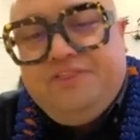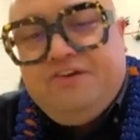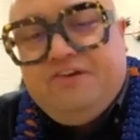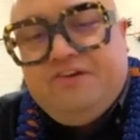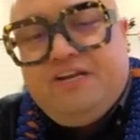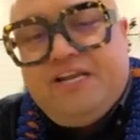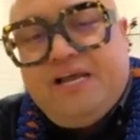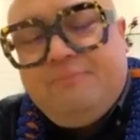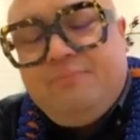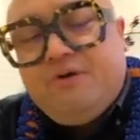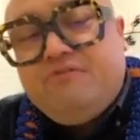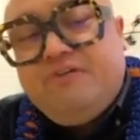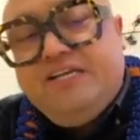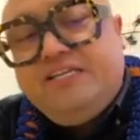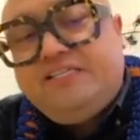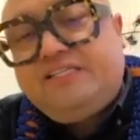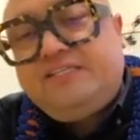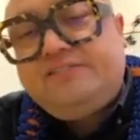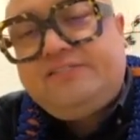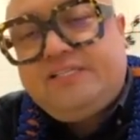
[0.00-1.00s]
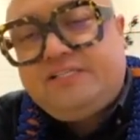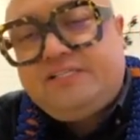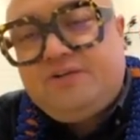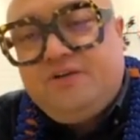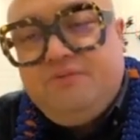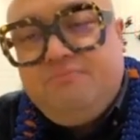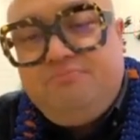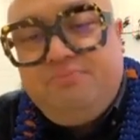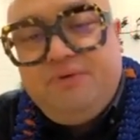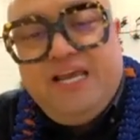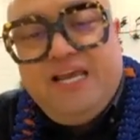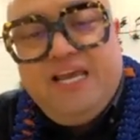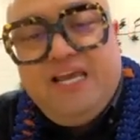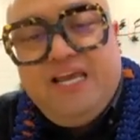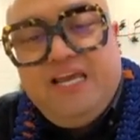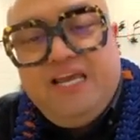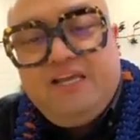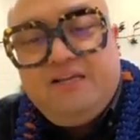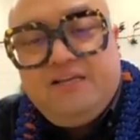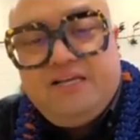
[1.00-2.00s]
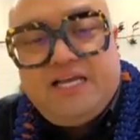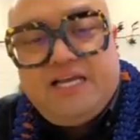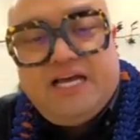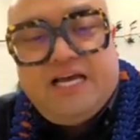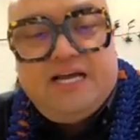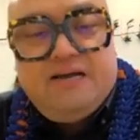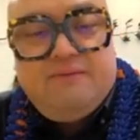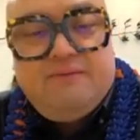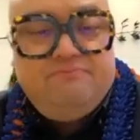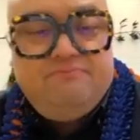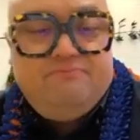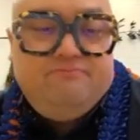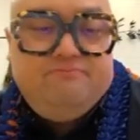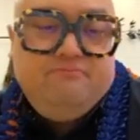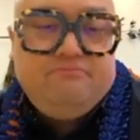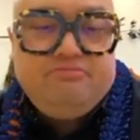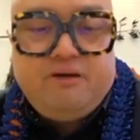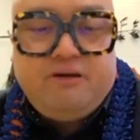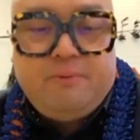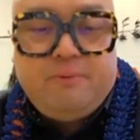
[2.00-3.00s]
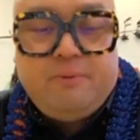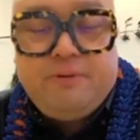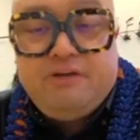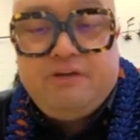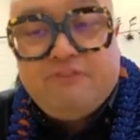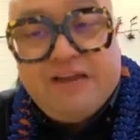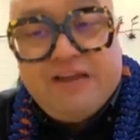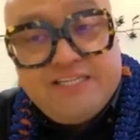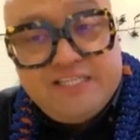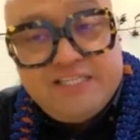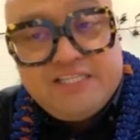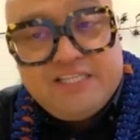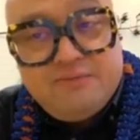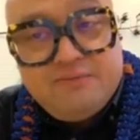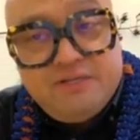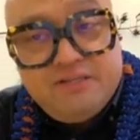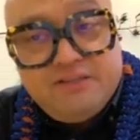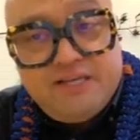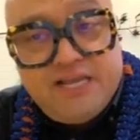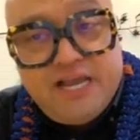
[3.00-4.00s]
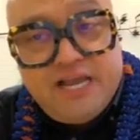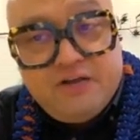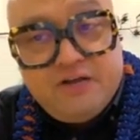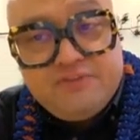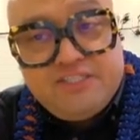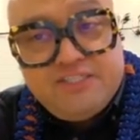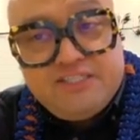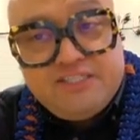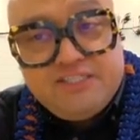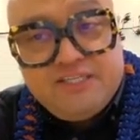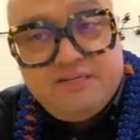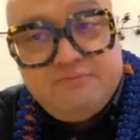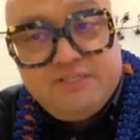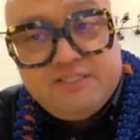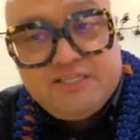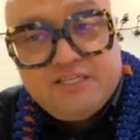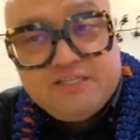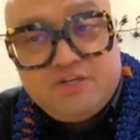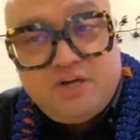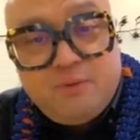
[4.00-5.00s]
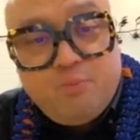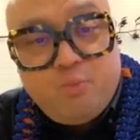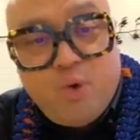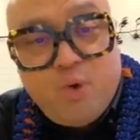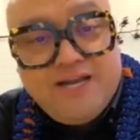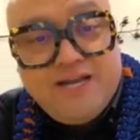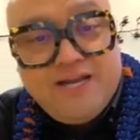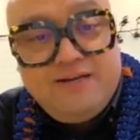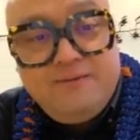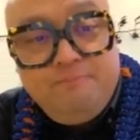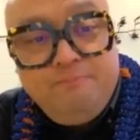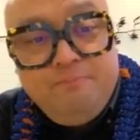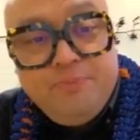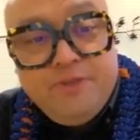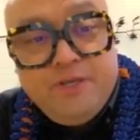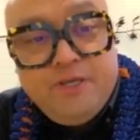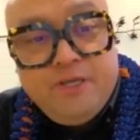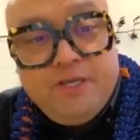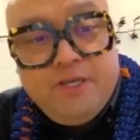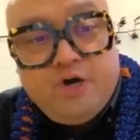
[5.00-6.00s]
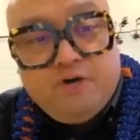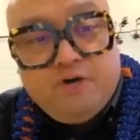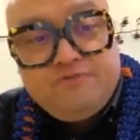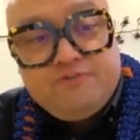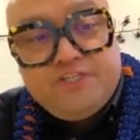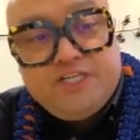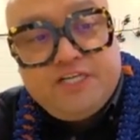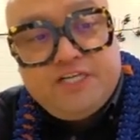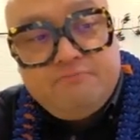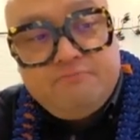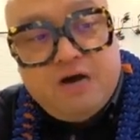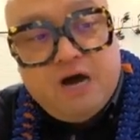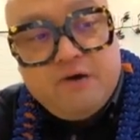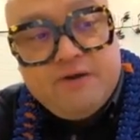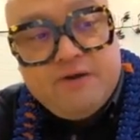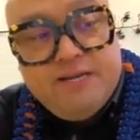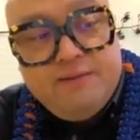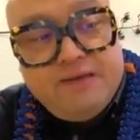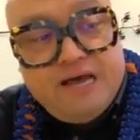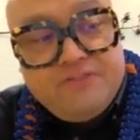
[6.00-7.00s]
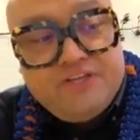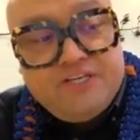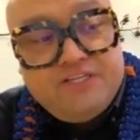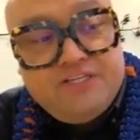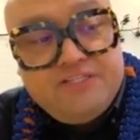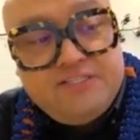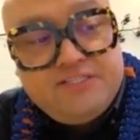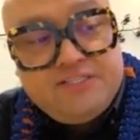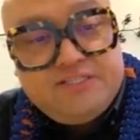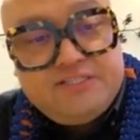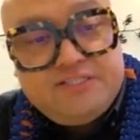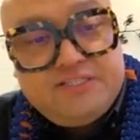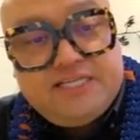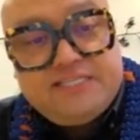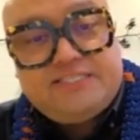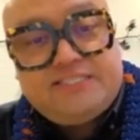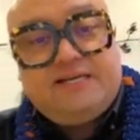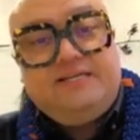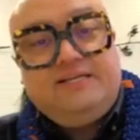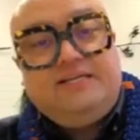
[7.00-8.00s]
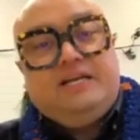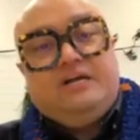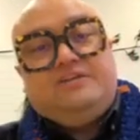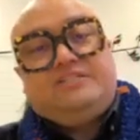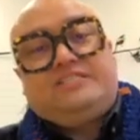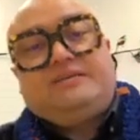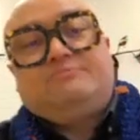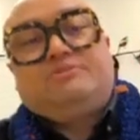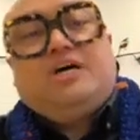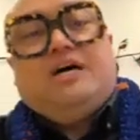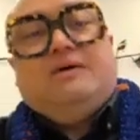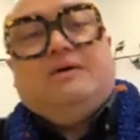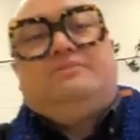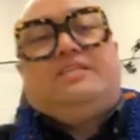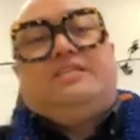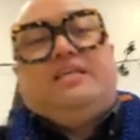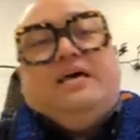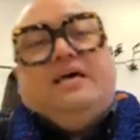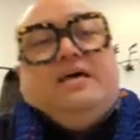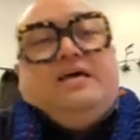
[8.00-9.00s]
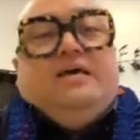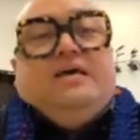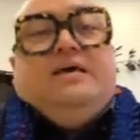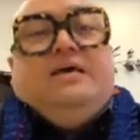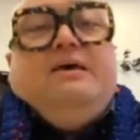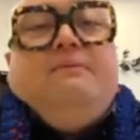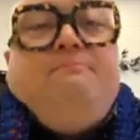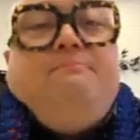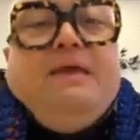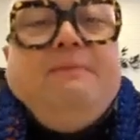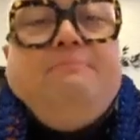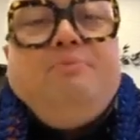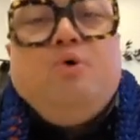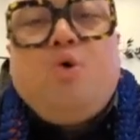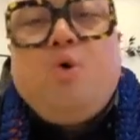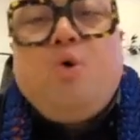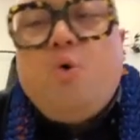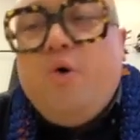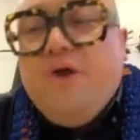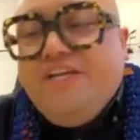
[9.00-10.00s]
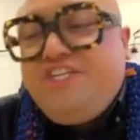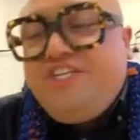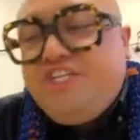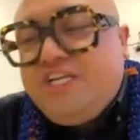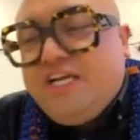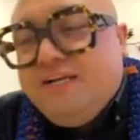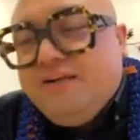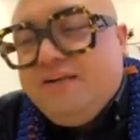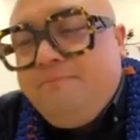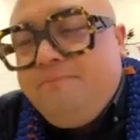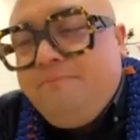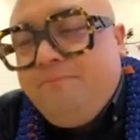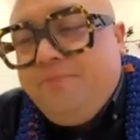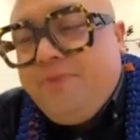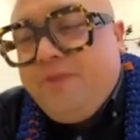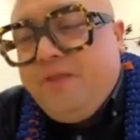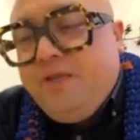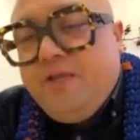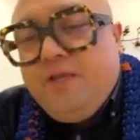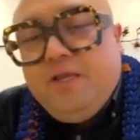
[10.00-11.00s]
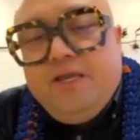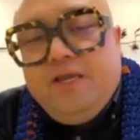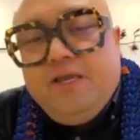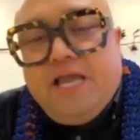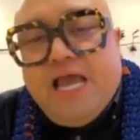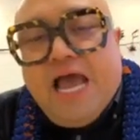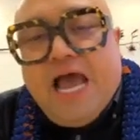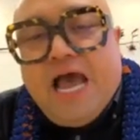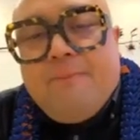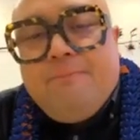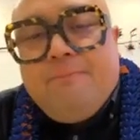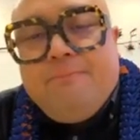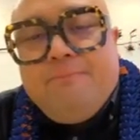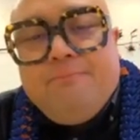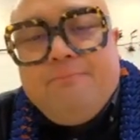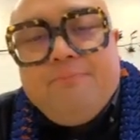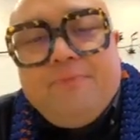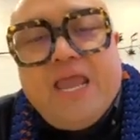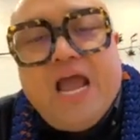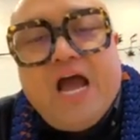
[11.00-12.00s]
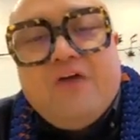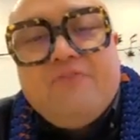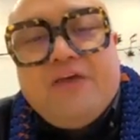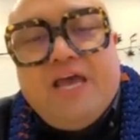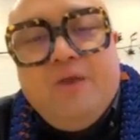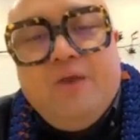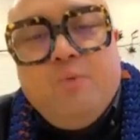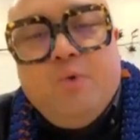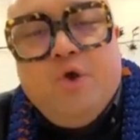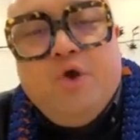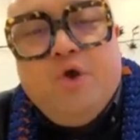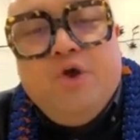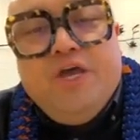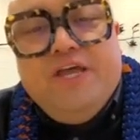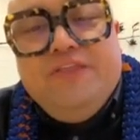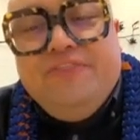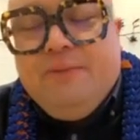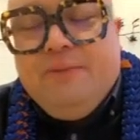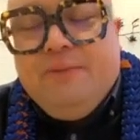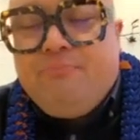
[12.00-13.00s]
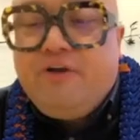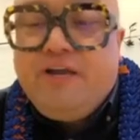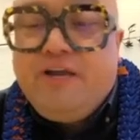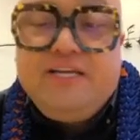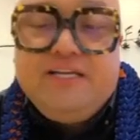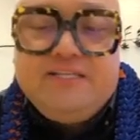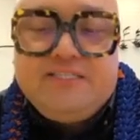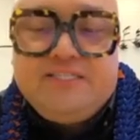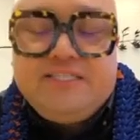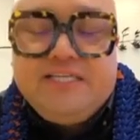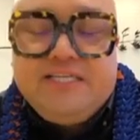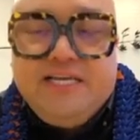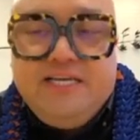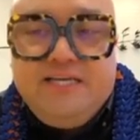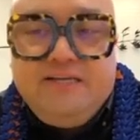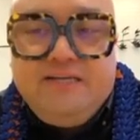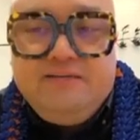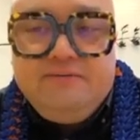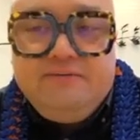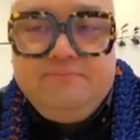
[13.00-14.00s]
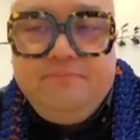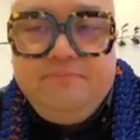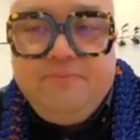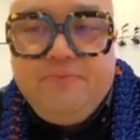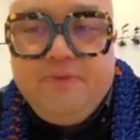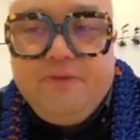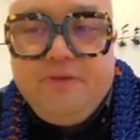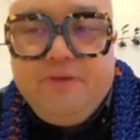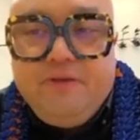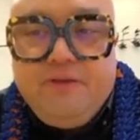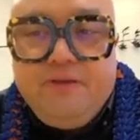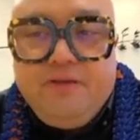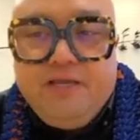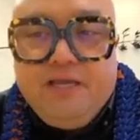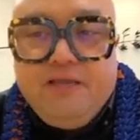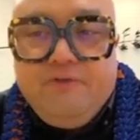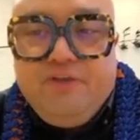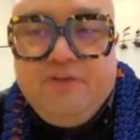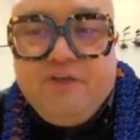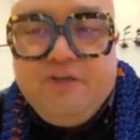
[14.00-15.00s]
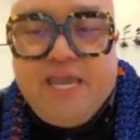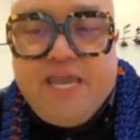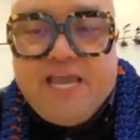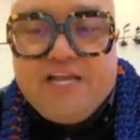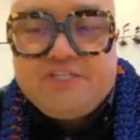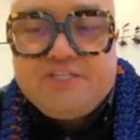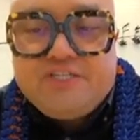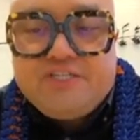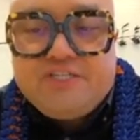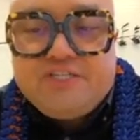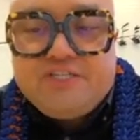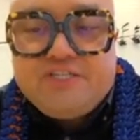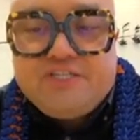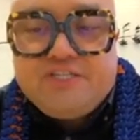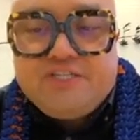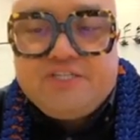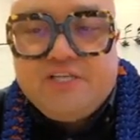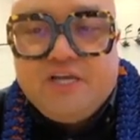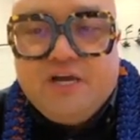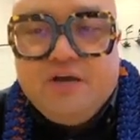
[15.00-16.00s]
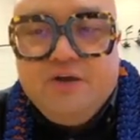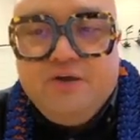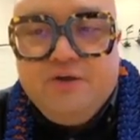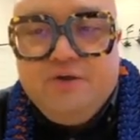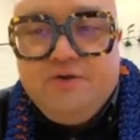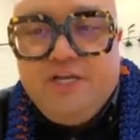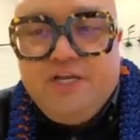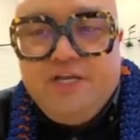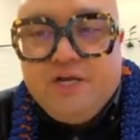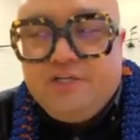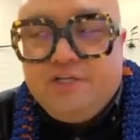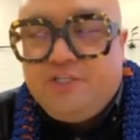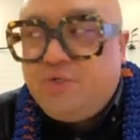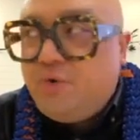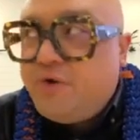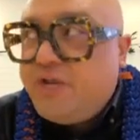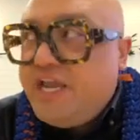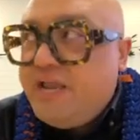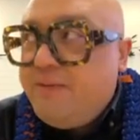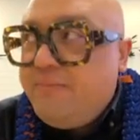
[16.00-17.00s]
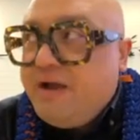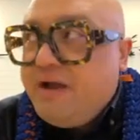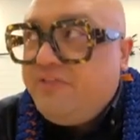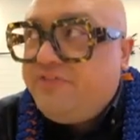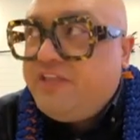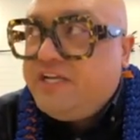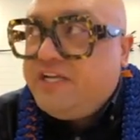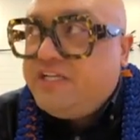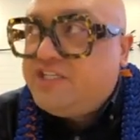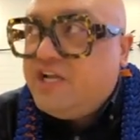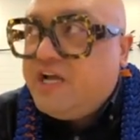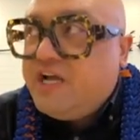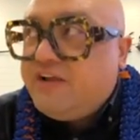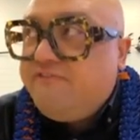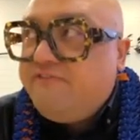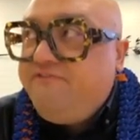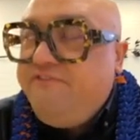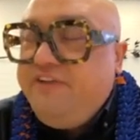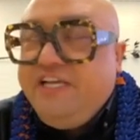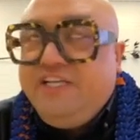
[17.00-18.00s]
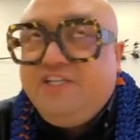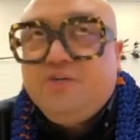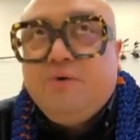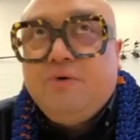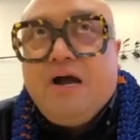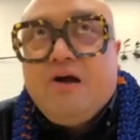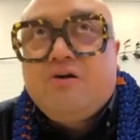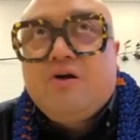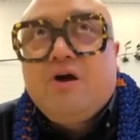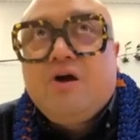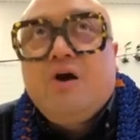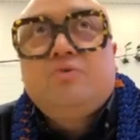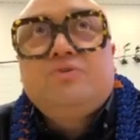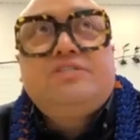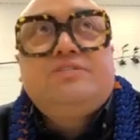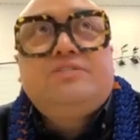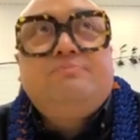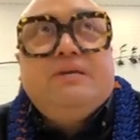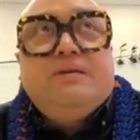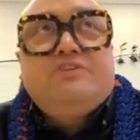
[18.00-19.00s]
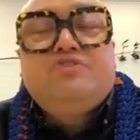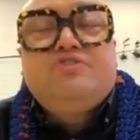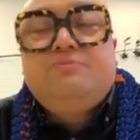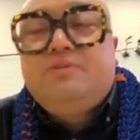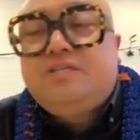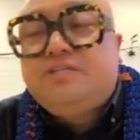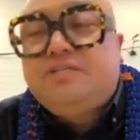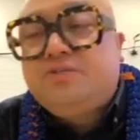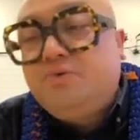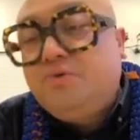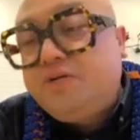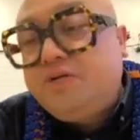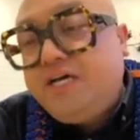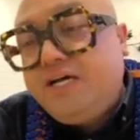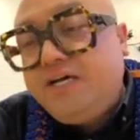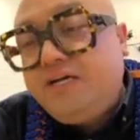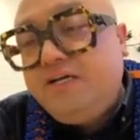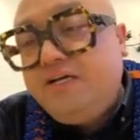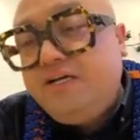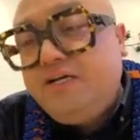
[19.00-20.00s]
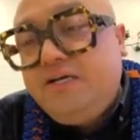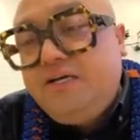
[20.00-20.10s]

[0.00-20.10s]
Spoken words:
There are a number of reasons this could be. Probably racism in the health system is a top one. Often Māori mothers, sometimes people question how they were in their pregnancy, if you catch my drift. So, talking about things like fetal alcohol spectrum disorder.